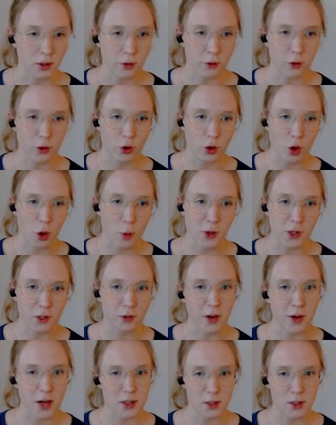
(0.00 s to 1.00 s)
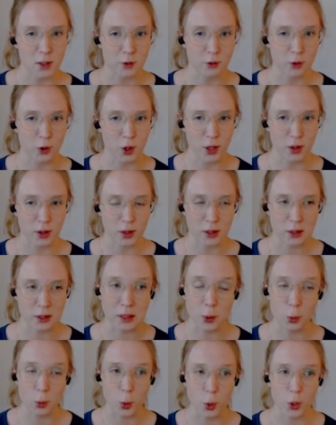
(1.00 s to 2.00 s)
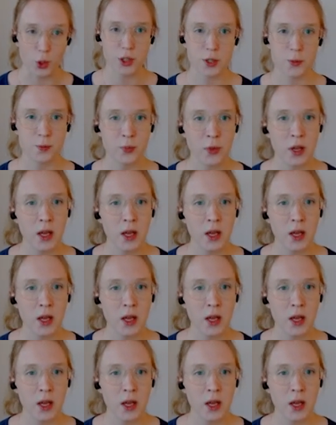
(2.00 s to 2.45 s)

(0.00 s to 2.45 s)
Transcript: for normal devices and for Ethernet networks.